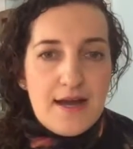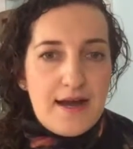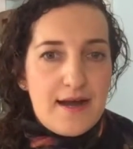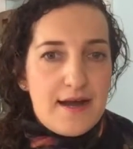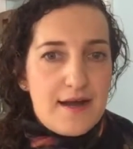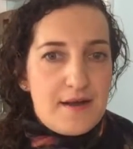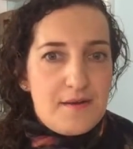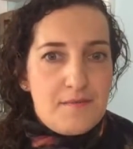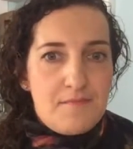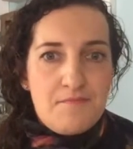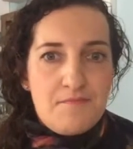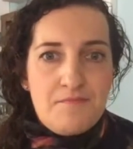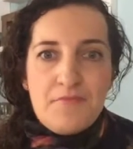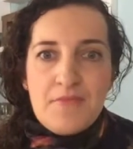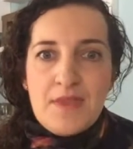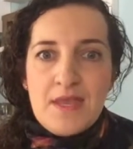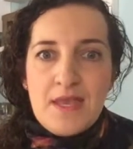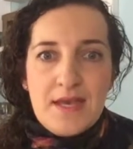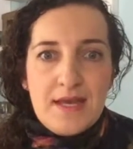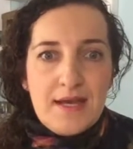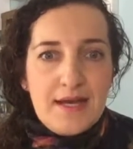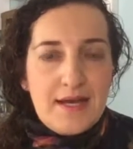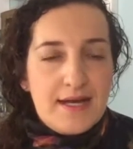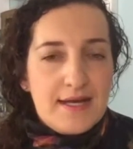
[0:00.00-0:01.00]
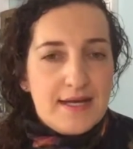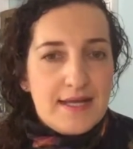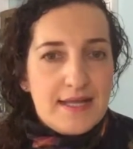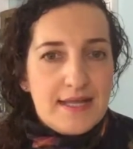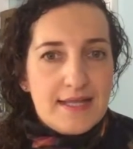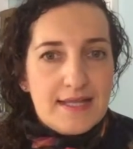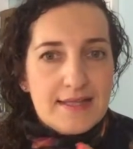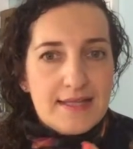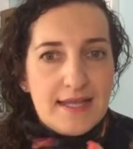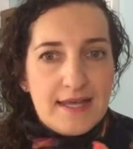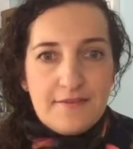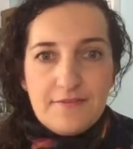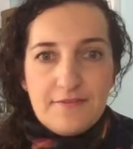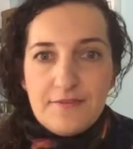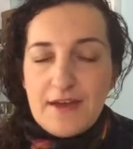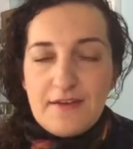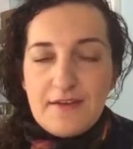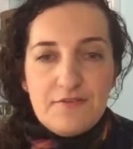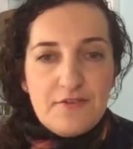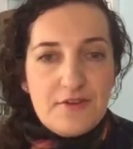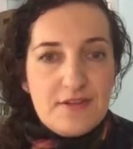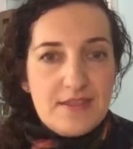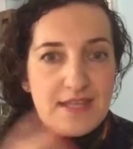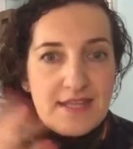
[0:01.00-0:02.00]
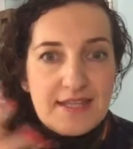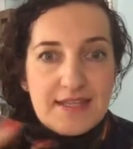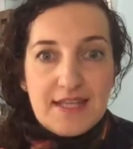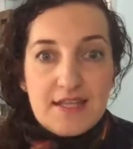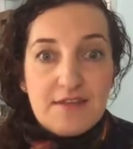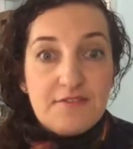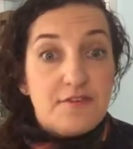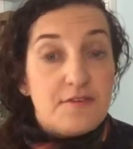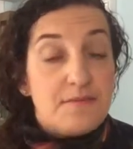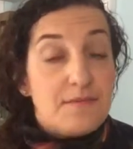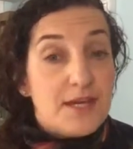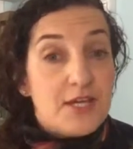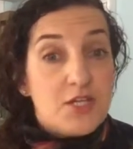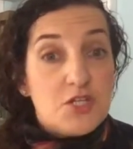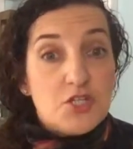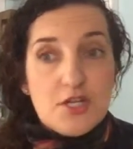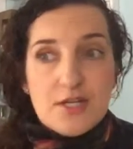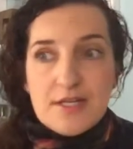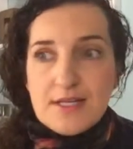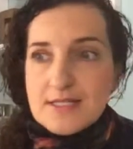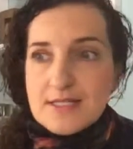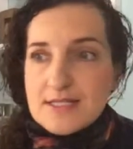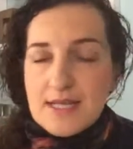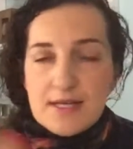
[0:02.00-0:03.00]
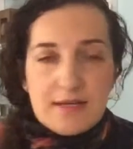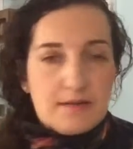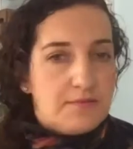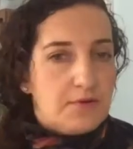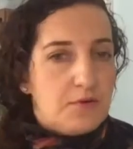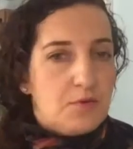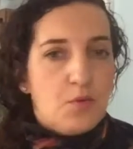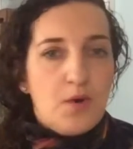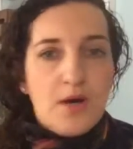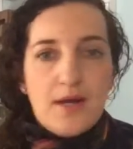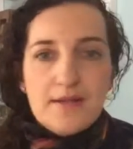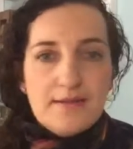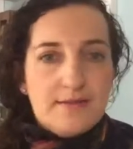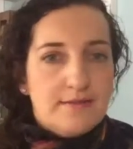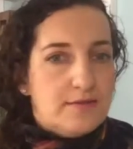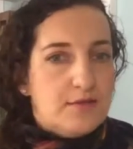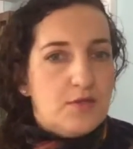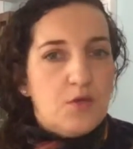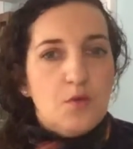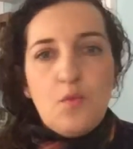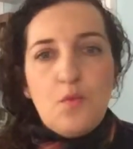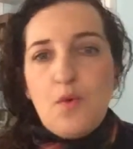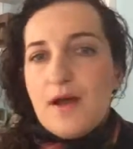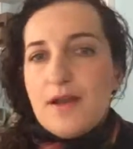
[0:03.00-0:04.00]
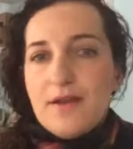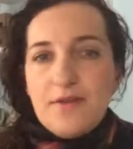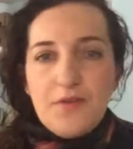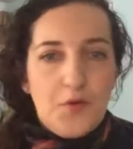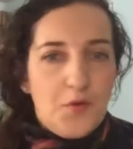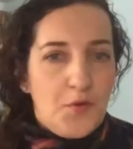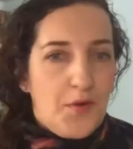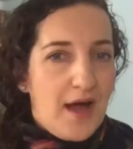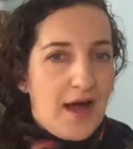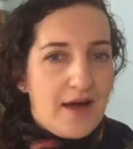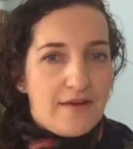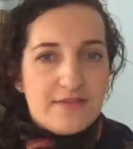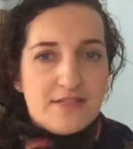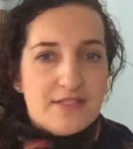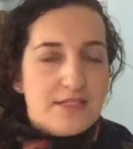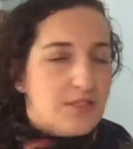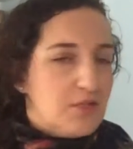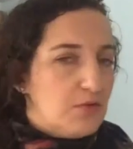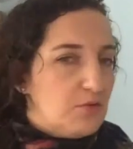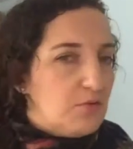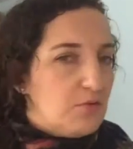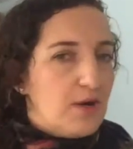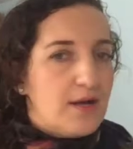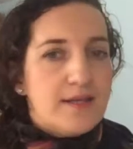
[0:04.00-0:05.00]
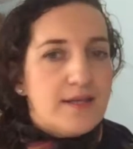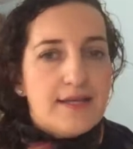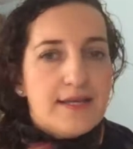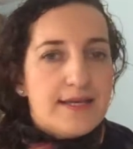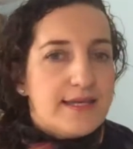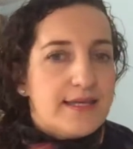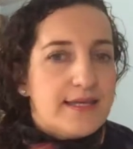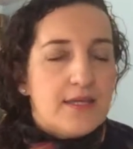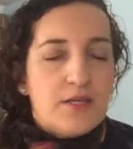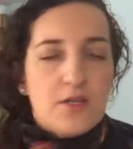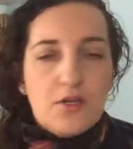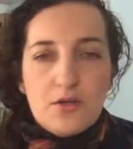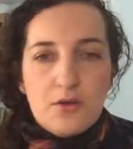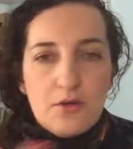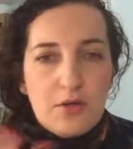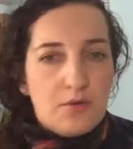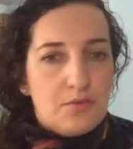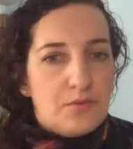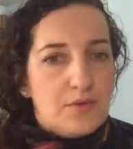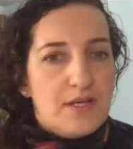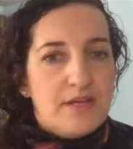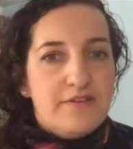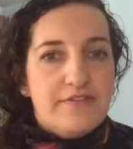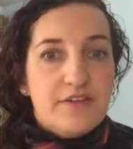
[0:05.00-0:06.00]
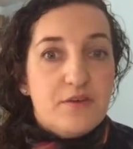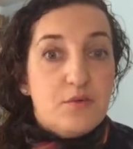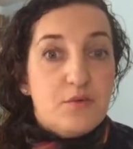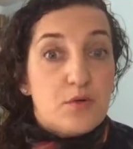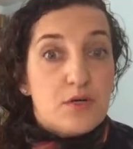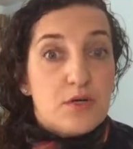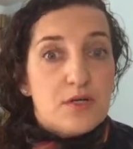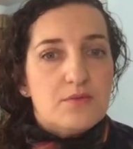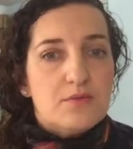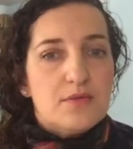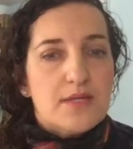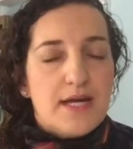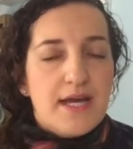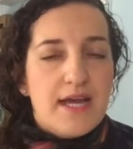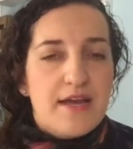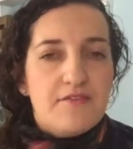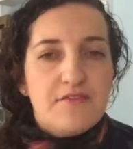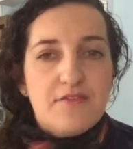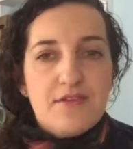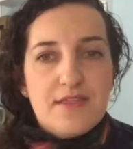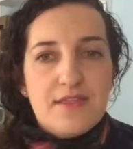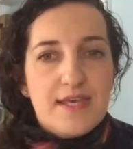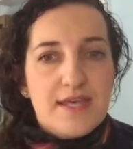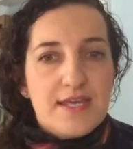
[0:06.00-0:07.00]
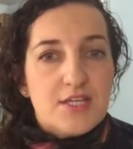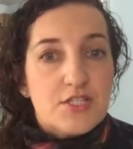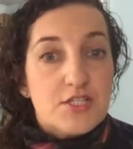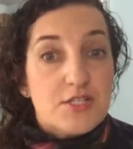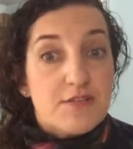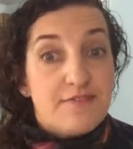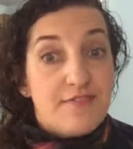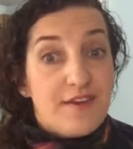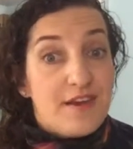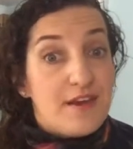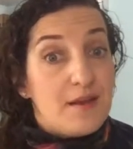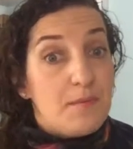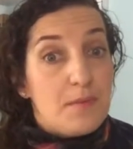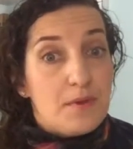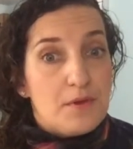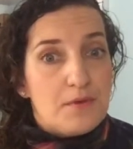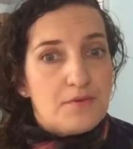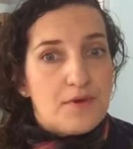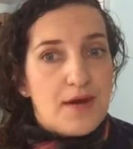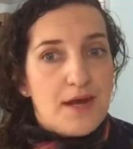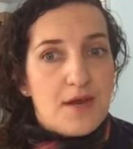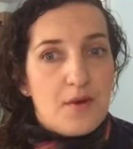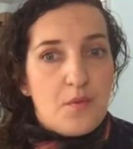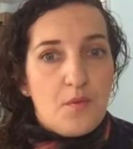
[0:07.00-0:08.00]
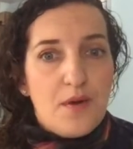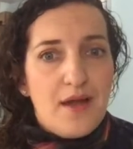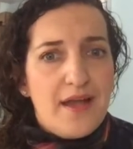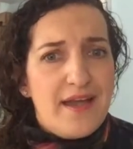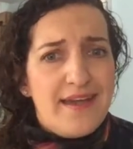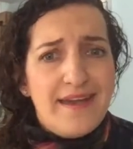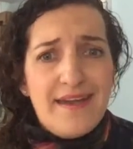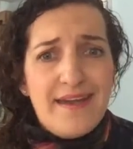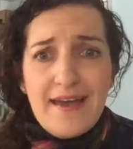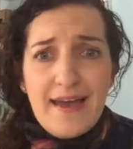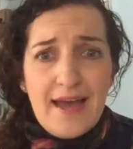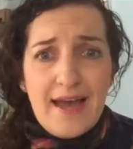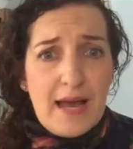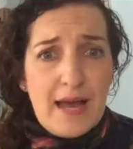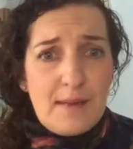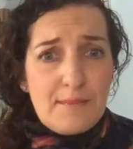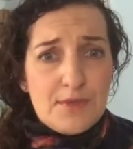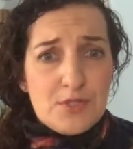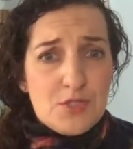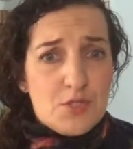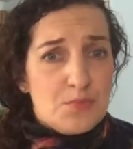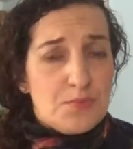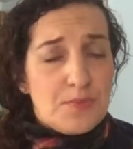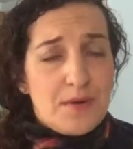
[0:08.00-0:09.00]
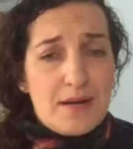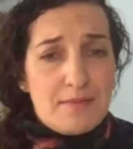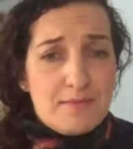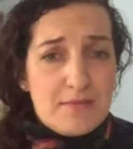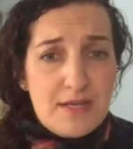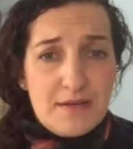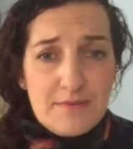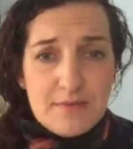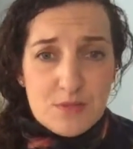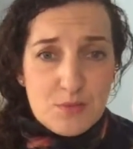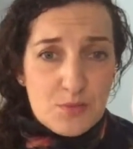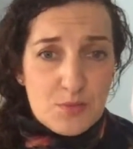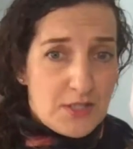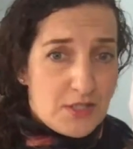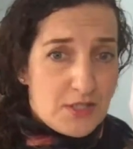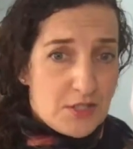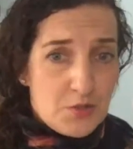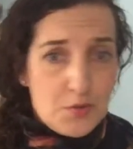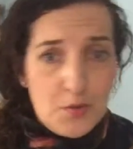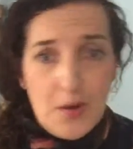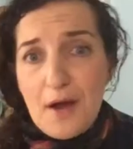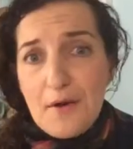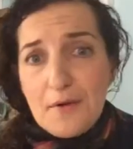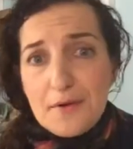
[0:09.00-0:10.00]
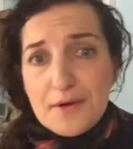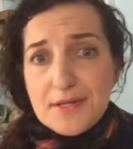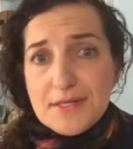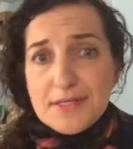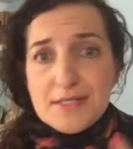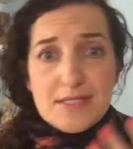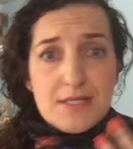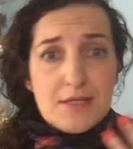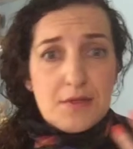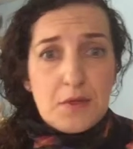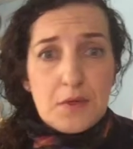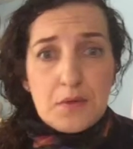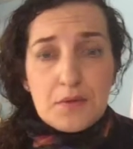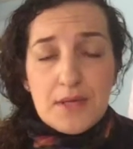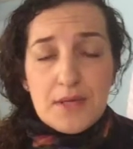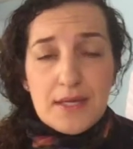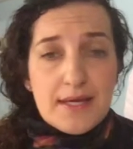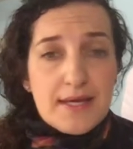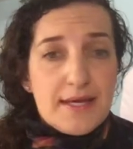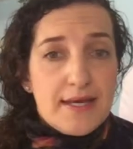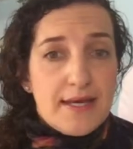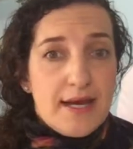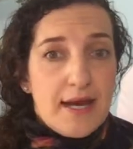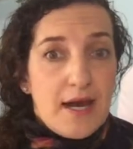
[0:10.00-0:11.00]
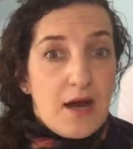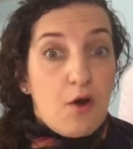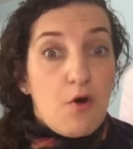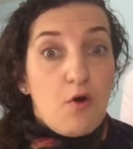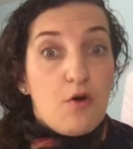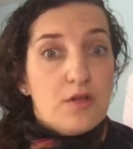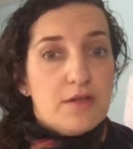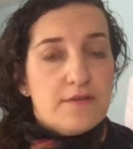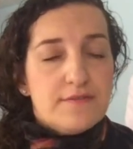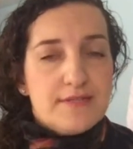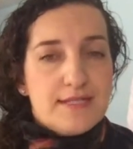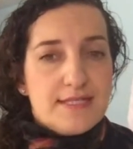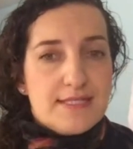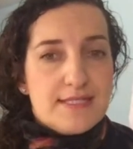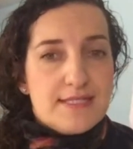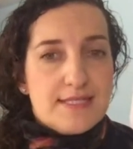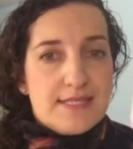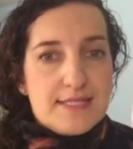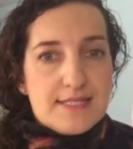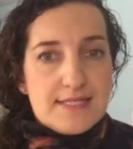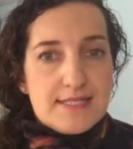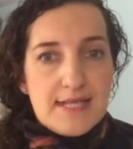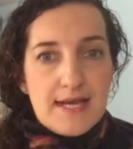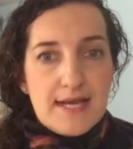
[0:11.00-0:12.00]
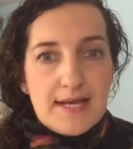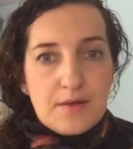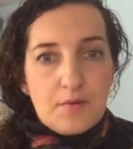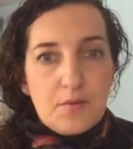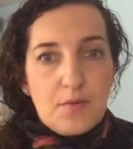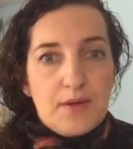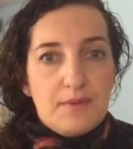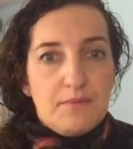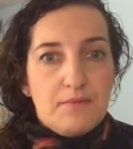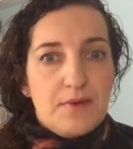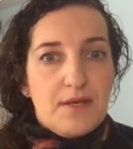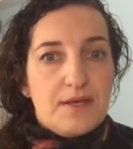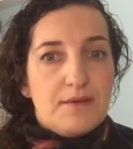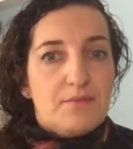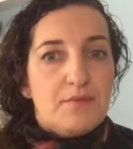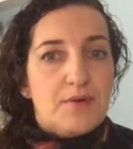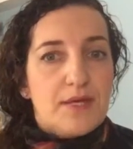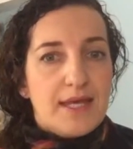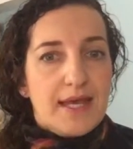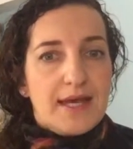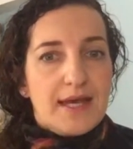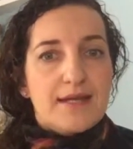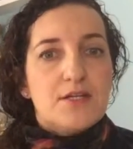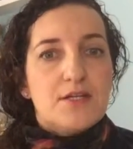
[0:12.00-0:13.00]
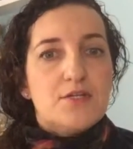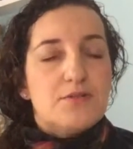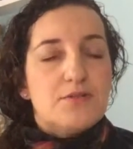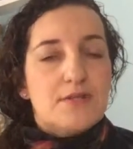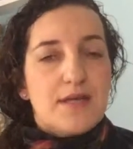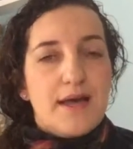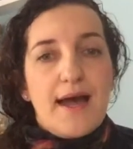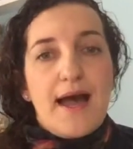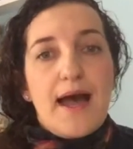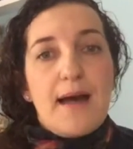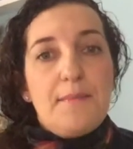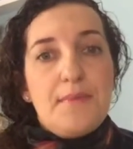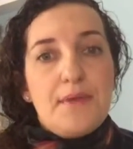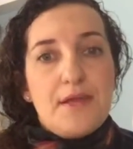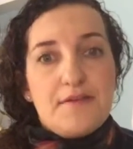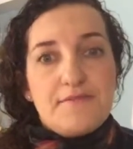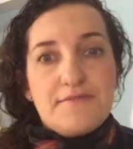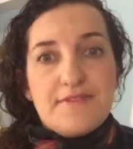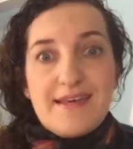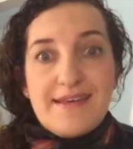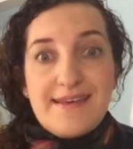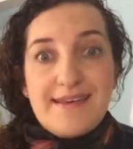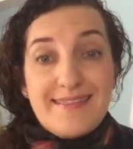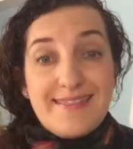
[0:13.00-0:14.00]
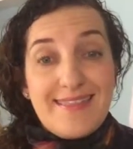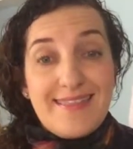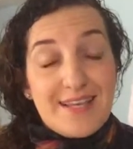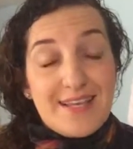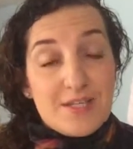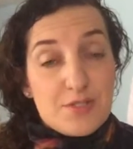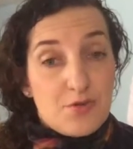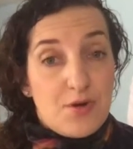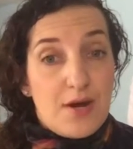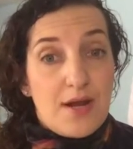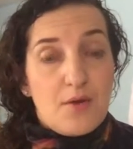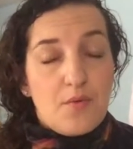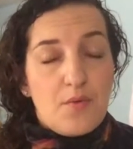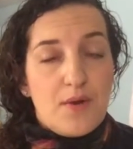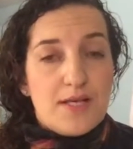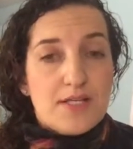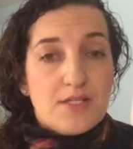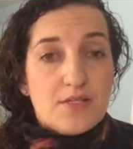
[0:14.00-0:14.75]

Like everything, the information is like, you want it, you have it. You want, like, you live in a world where everything is available right away. Amazon Prime delivers within 2 hours, like all of this is like, we get into the habit of getting things right away.